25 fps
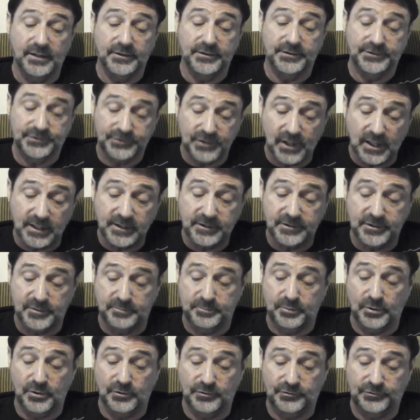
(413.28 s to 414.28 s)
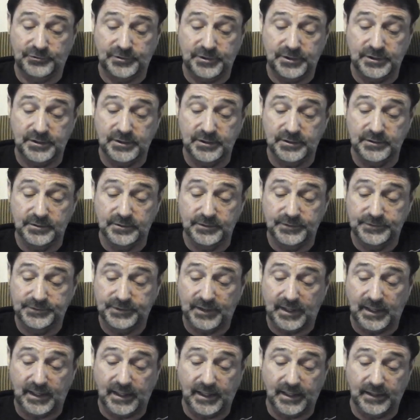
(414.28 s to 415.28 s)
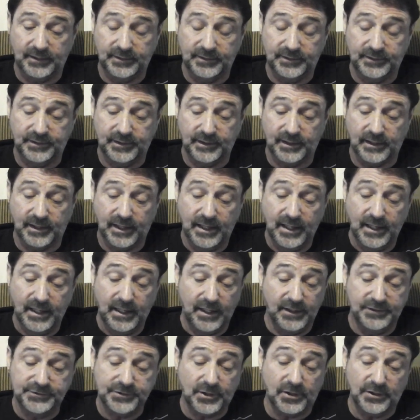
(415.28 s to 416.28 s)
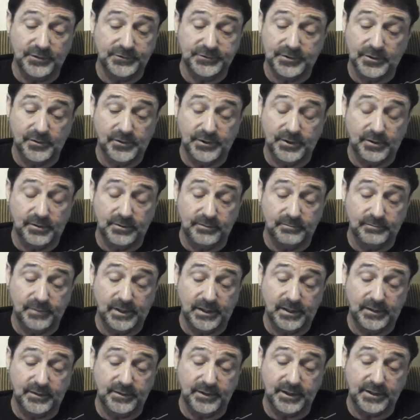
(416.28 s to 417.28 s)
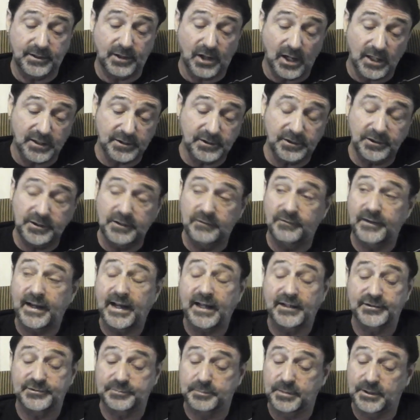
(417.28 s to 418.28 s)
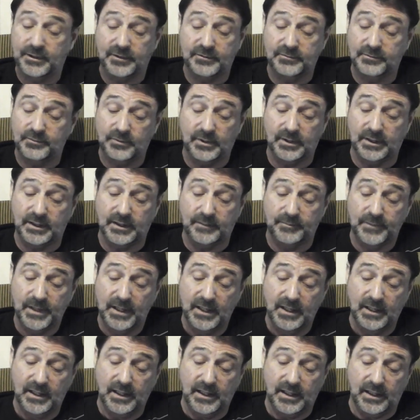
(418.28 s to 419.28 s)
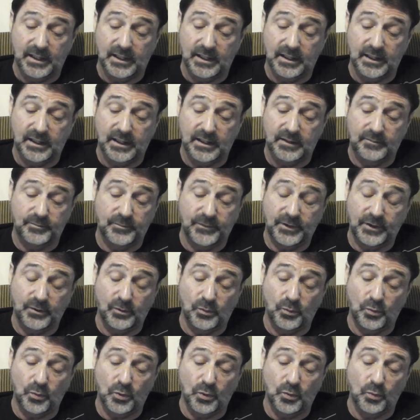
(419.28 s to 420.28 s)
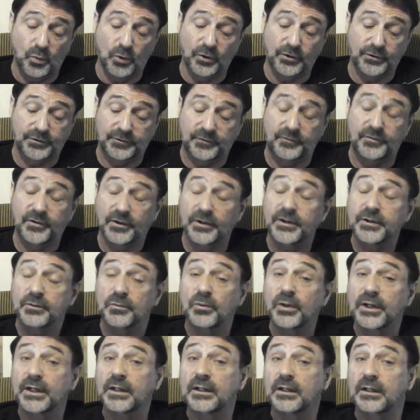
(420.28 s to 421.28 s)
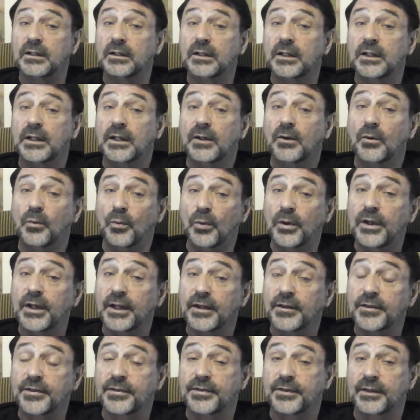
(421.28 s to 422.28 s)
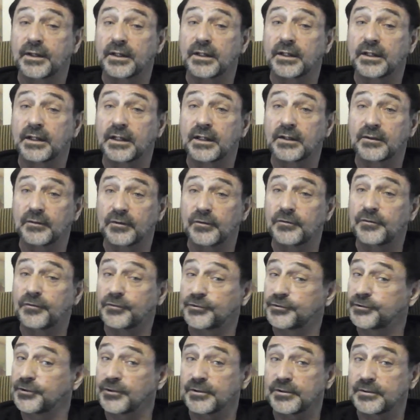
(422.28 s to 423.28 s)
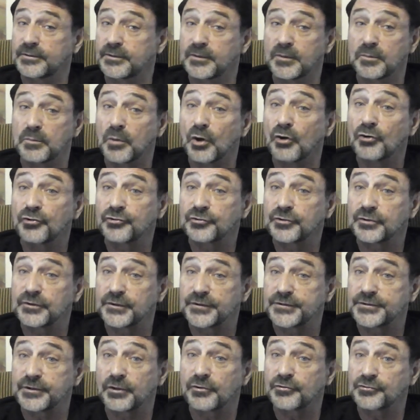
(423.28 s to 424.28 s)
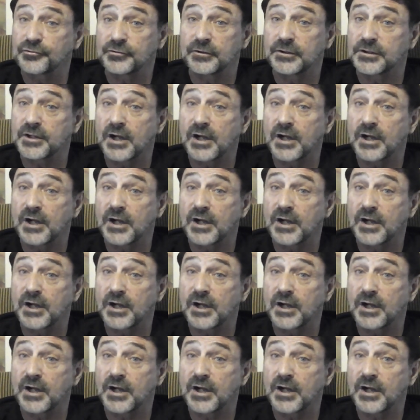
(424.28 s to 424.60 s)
solid approach to use, and it's also the cognitive aspect works very well with certain emotional and social